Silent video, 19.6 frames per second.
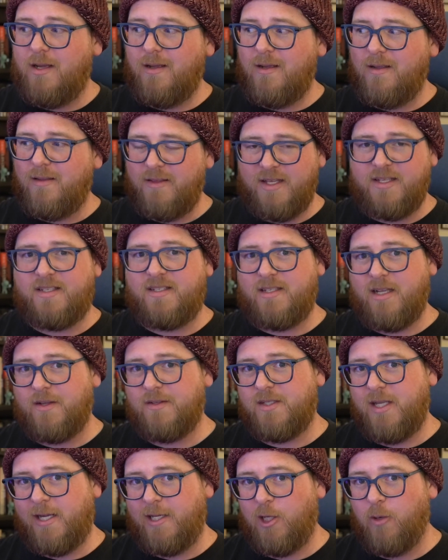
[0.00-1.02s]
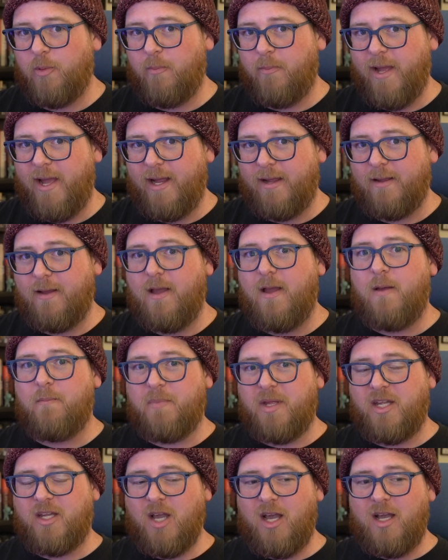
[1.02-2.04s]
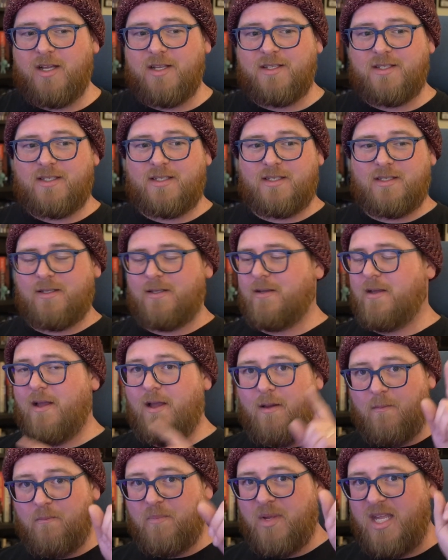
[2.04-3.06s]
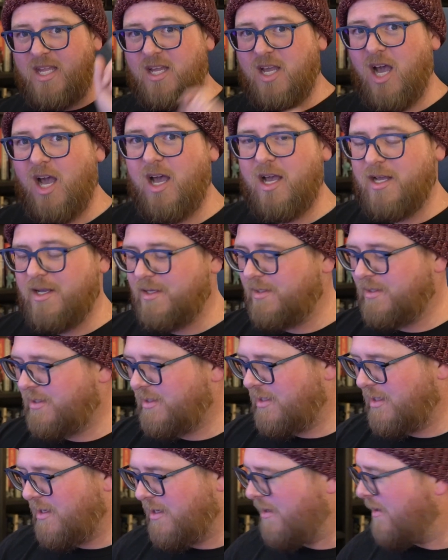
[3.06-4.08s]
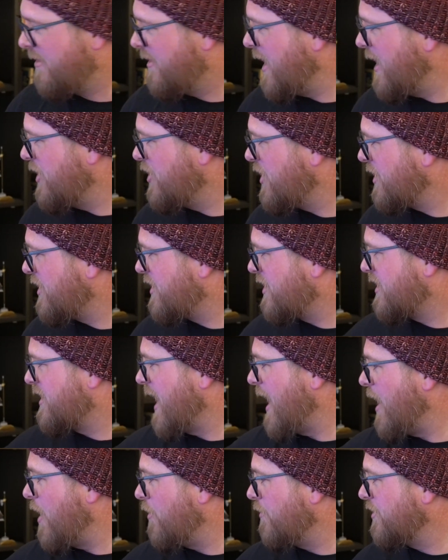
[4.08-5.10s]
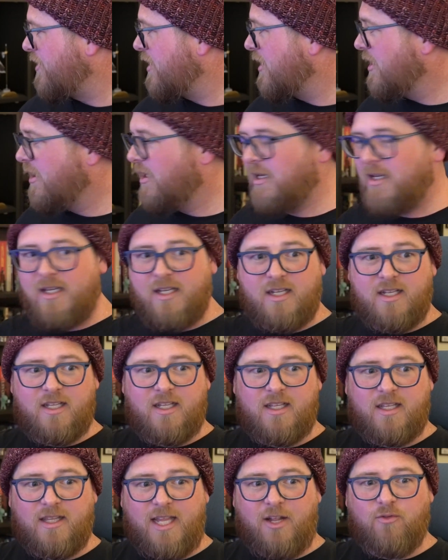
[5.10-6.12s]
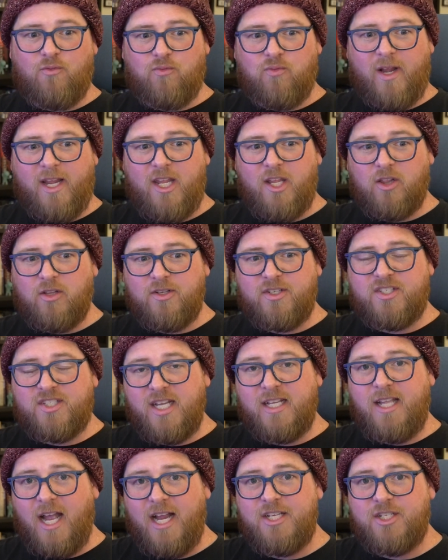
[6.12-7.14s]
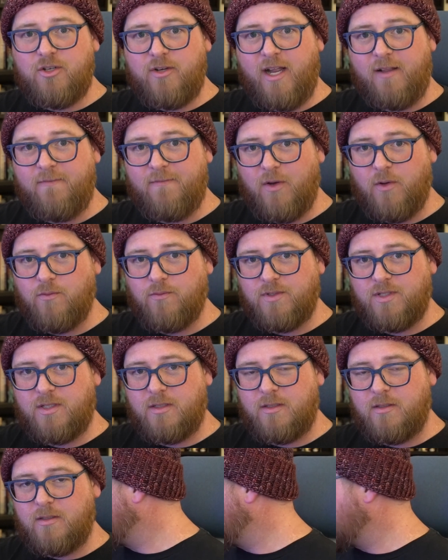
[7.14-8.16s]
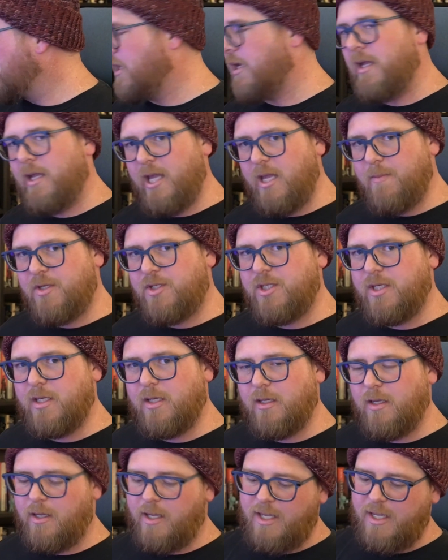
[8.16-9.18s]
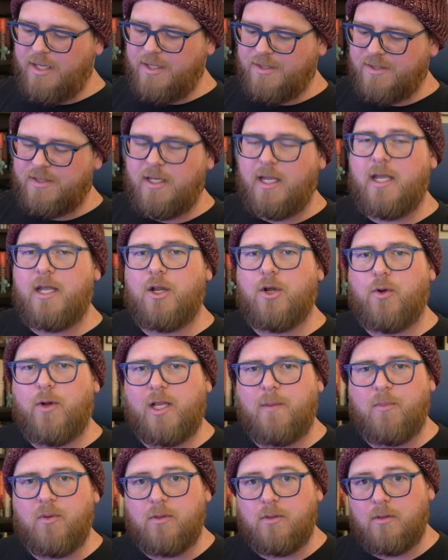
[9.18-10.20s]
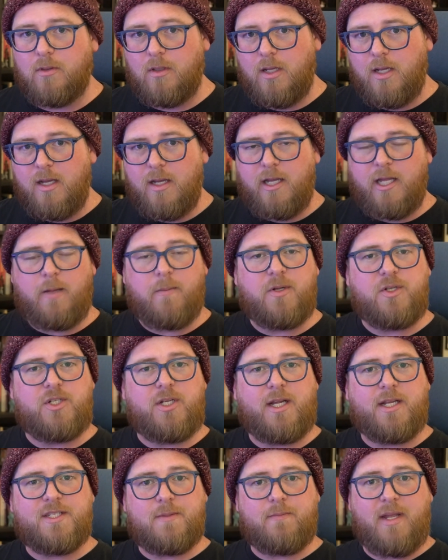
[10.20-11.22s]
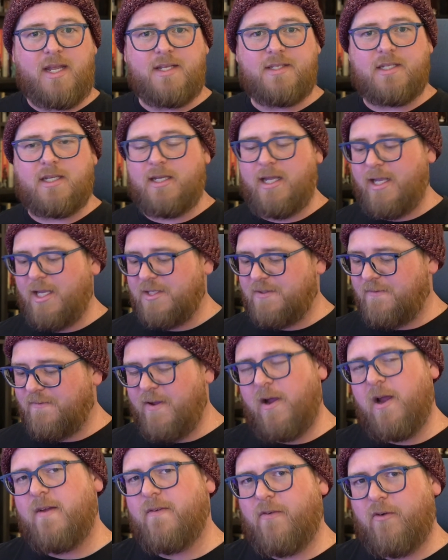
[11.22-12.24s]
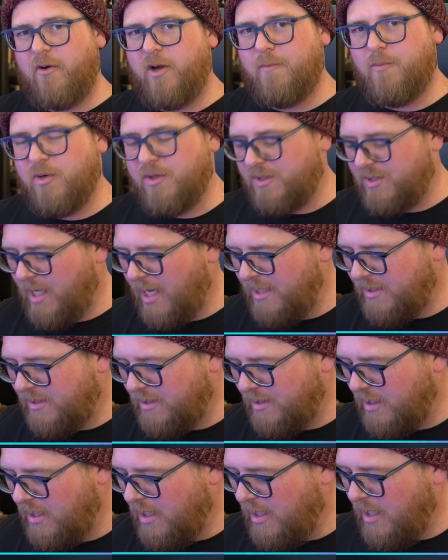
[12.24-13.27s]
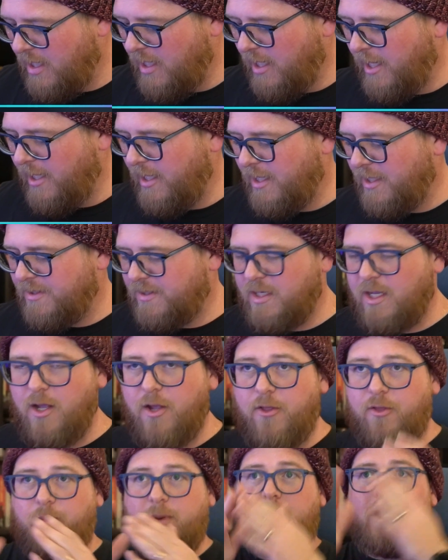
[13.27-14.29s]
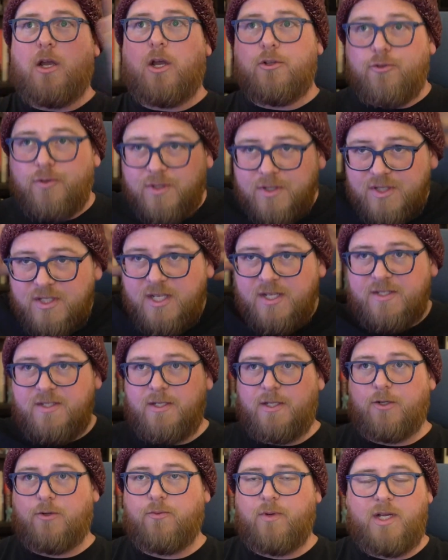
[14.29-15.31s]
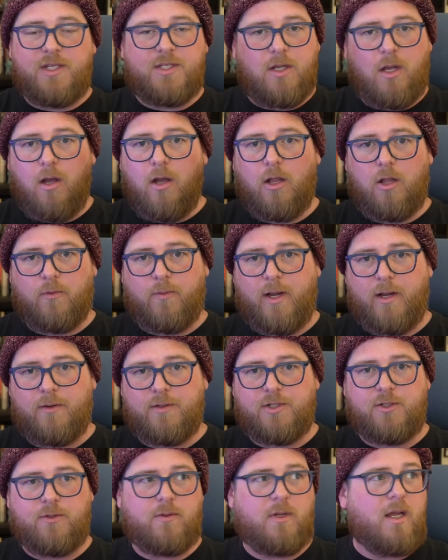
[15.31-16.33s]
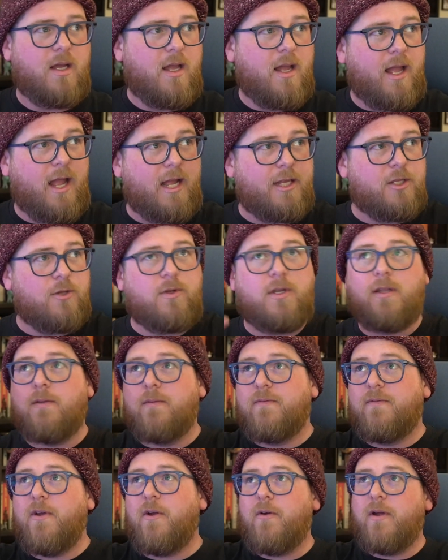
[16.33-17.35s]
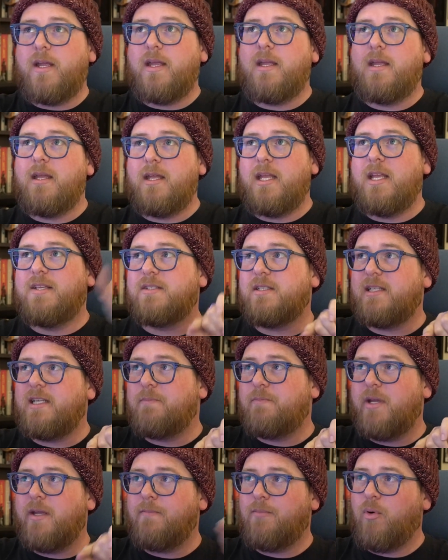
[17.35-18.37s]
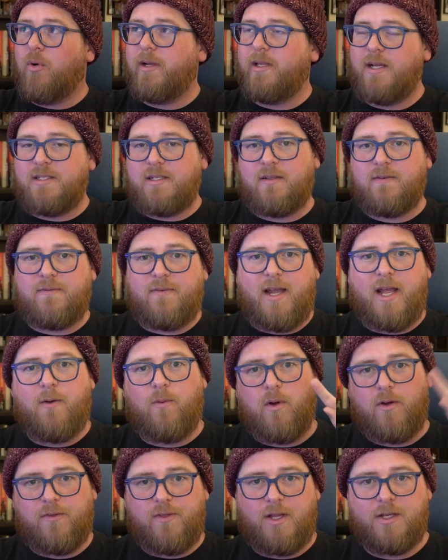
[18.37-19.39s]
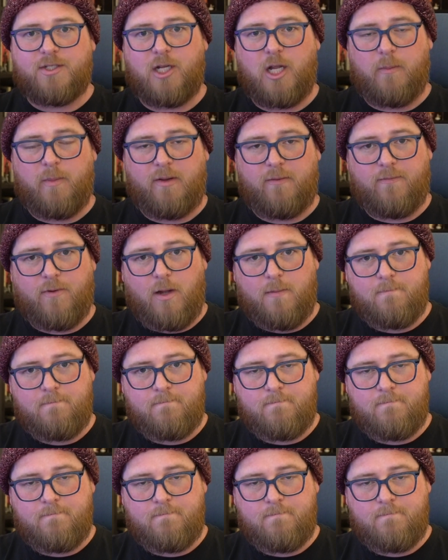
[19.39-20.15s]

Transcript: This sounds like an open back because, because they just sound like regular Sennheiser headphones. Imaging is incredible. Imaging is amazing. It is very, very precise. It is 360 degrees all around you, and you can very easily pinpoint and identify where things are coming from.